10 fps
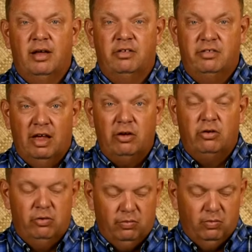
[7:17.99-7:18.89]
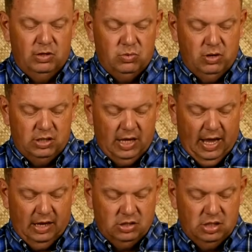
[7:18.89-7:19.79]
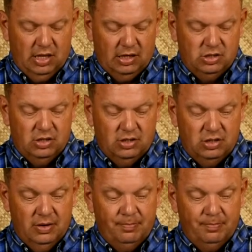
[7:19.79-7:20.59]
cell groups which were attached to that church.